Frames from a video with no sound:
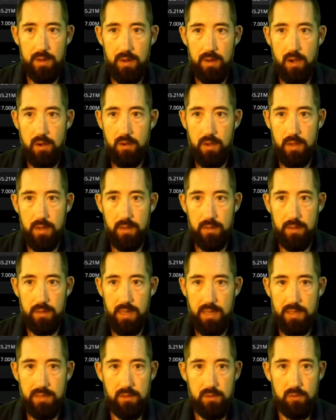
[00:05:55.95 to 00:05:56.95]
aren't,
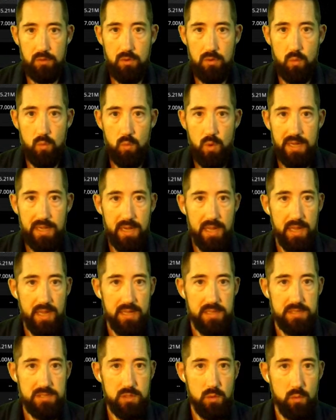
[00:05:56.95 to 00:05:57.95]
you know, quite
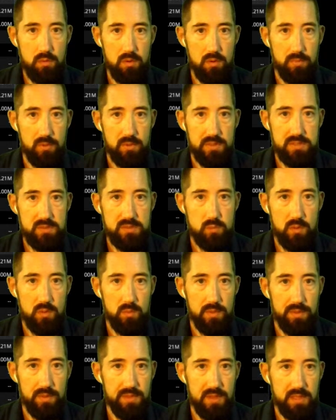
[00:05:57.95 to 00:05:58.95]
as horrible as one
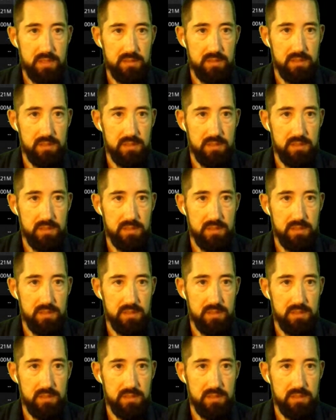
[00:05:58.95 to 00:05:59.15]
would think.